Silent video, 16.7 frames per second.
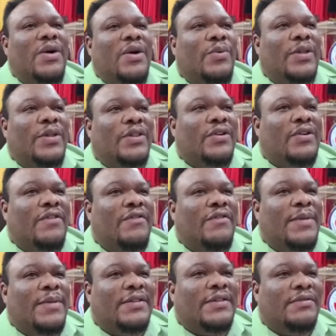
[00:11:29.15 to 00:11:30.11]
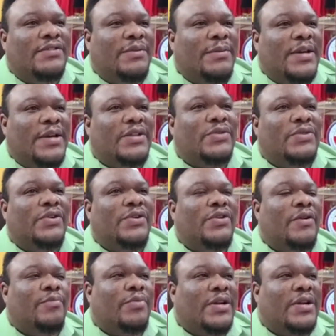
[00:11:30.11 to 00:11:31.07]
When the government of Jamaica told
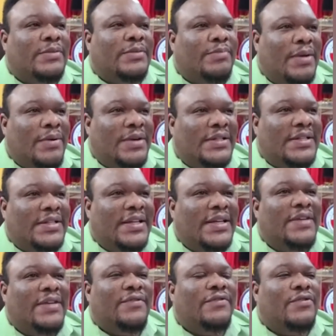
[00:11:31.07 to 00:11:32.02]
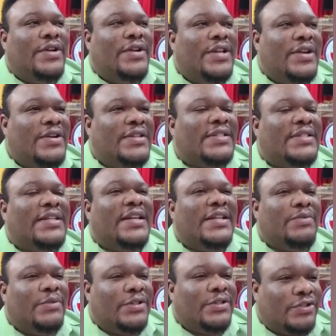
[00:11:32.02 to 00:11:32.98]
you prosperity, 4 years,
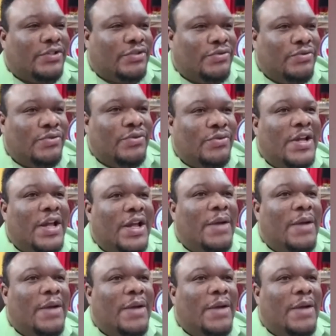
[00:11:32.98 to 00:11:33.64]
it was true,